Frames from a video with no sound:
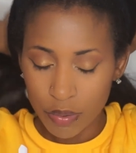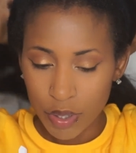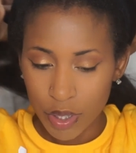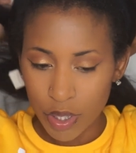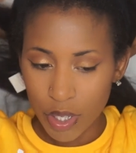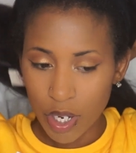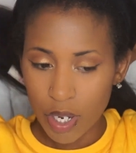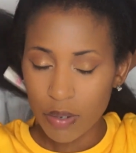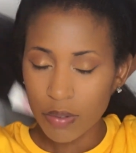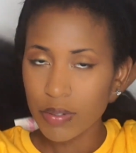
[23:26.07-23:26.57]

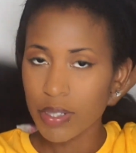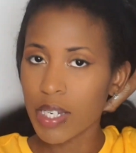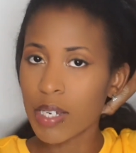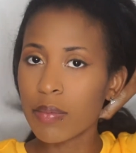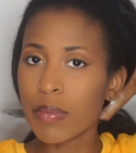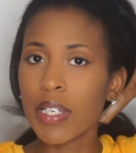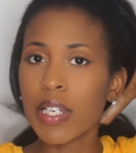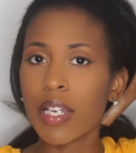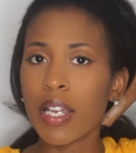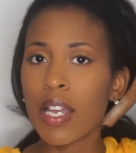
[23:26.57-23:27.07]
You know,
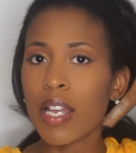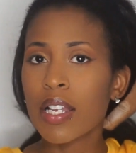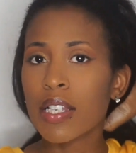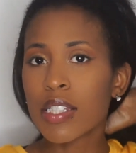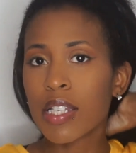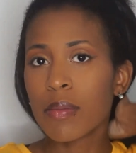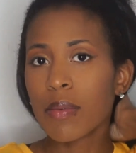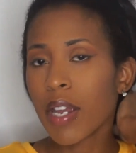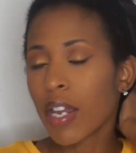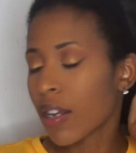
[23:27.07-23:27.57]
tell me
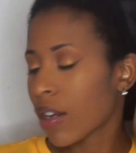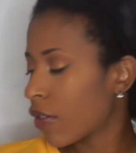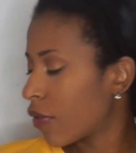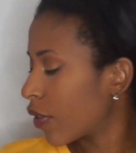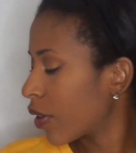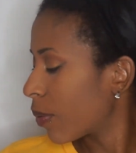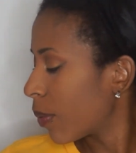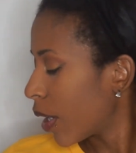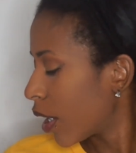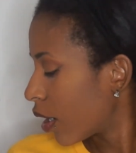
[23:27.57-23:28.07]
how y'all
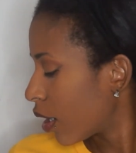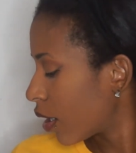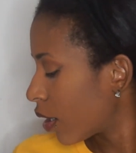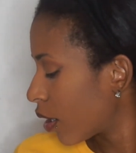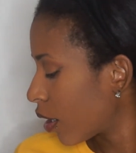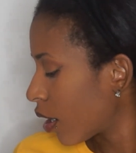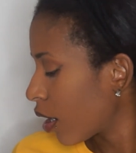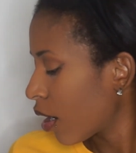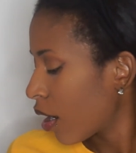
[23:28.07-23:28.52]
feel about it.